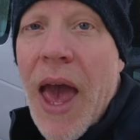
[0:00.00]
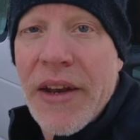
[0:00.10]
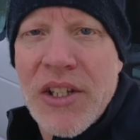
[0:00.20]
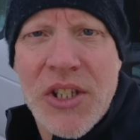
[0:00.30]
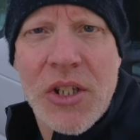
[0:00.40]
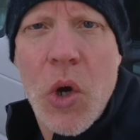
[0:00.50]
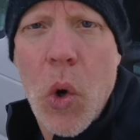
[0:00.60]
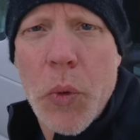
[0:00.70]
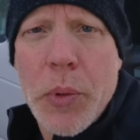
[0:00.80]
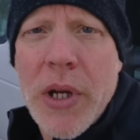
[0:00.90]
and it's
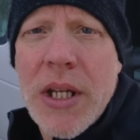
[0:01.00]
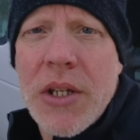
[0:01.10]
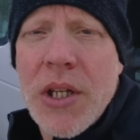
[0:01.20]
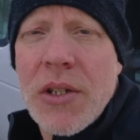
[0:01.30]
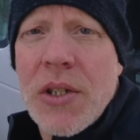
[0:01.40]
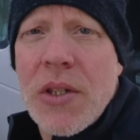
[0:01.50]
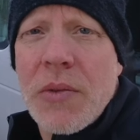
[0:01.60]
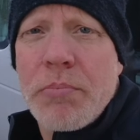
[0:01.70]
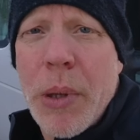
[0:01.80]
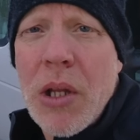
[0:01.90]
incorporated into
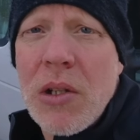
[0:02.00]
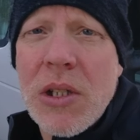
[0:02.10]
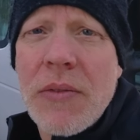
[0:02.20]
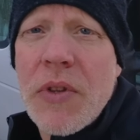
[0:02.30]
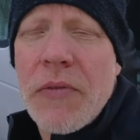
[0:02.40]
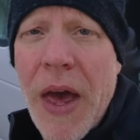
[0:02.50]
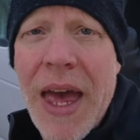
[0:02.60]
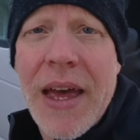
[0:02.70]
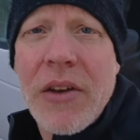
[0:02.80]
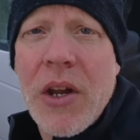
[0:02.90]
the build of the
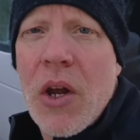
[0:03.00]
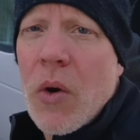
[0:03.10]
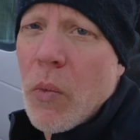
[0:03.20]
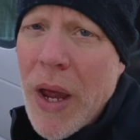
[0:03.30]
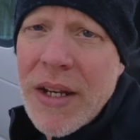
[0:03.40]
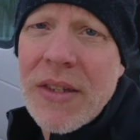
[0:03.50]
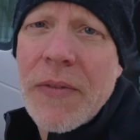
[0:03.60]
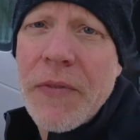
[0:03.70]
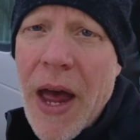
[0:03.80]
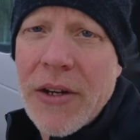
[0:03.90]
van right at
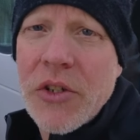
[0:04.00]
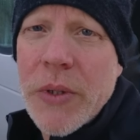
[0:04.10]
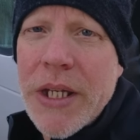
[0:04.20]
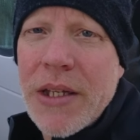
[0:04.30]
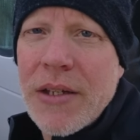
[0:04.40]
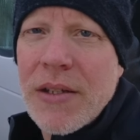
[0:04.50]
the factory.